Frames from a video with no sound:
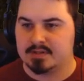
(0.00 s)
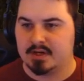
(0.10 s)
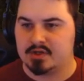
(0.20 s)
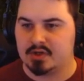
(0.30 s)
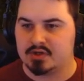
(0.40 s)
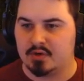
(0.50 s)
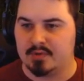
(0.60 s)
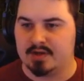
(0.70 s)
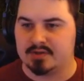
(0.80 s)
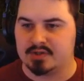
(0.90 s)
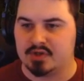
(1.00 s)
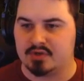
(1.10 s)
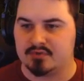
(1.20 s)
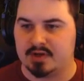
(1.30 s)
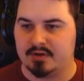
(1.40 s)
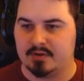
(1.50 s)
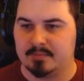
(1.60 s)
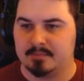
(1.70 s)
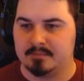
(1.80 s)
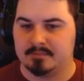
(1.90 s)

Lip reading: Set a charge. Oh, there's a charge right here.